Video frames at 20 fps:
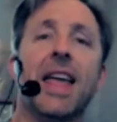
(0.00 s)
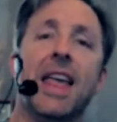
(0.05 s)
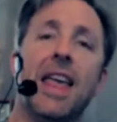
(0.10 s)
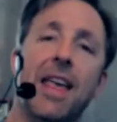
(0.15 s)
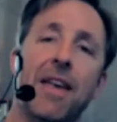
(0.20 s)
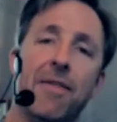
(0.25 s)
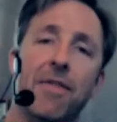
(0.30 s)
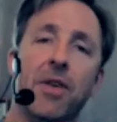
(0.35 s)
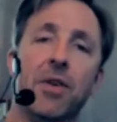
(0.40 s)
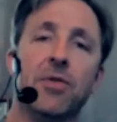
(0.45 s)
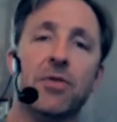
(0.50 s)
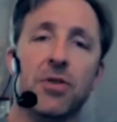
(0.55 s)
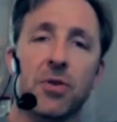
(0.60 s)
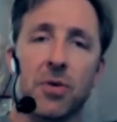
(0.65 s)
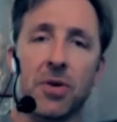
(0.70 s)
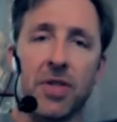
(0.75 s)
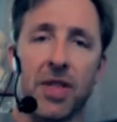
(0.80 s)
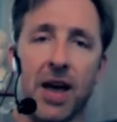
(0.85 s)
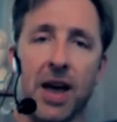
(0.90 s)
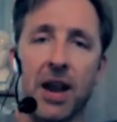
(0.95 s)
If you're
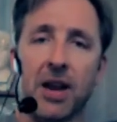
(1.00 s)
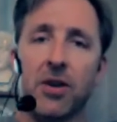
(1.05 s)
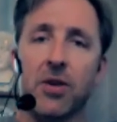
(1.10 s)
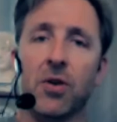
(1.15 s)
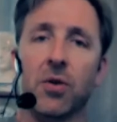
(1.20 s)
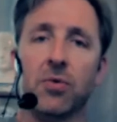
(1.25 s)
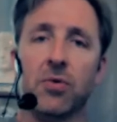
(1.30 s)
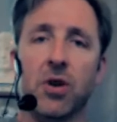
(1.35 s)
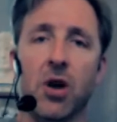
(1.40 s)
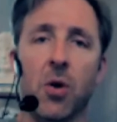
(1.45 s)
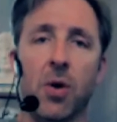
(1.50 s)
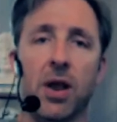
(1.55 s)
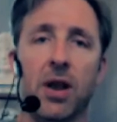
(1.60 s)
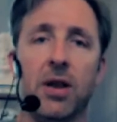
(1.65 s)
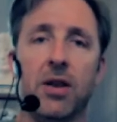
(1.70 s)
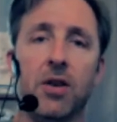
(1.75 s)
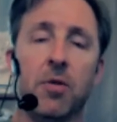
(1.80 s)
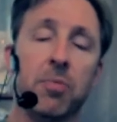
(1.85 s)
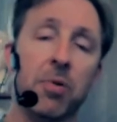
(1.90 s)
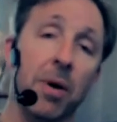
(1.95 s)
doing that and you don't know
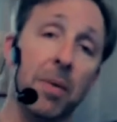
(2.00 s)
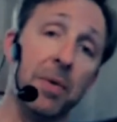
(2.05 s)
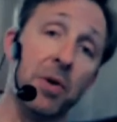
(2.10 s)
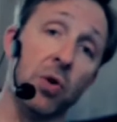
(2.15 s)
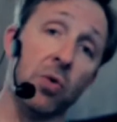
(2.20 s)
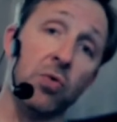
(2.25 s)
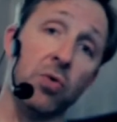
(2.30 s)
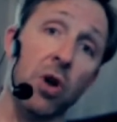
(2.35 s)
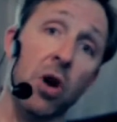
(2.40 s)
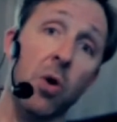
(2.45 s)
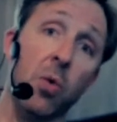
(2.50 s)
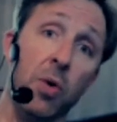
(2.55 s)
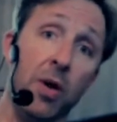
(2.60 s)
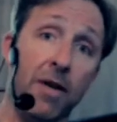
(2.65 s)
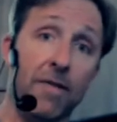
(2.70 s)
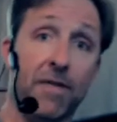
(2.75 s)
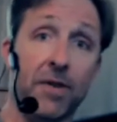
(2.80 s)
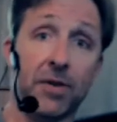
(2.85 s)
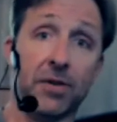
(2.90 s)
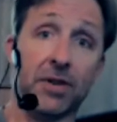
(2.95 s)
it, you probably don't know what
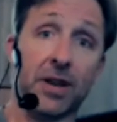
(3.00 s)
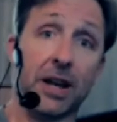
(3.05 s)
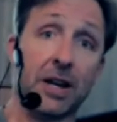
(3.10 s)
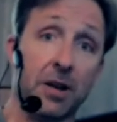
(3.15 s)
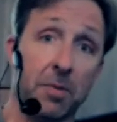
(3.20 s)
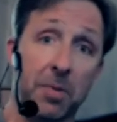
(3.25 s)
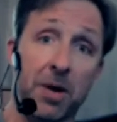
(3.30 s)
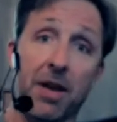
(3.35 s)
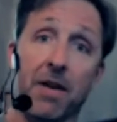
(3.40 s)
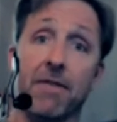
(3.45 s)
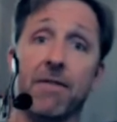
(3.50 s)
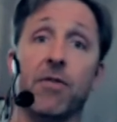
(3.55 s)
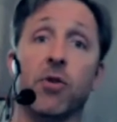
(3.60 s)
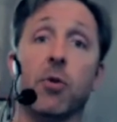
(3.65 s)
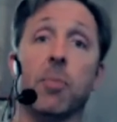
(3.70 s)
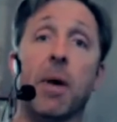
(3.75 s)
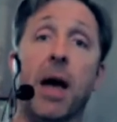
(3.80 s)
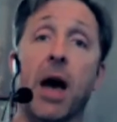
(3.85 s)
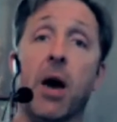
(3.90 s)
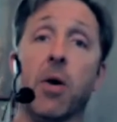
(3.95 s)
it feels like to be at
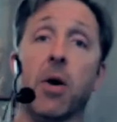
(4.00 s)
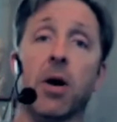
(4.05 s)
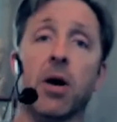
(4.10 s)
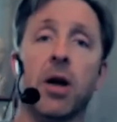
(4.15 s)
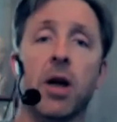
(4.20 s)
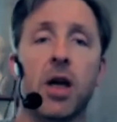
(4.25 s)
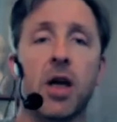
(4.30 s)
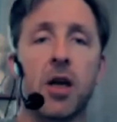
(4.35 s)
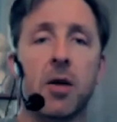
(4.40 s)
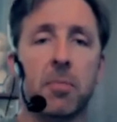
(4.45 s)
full power.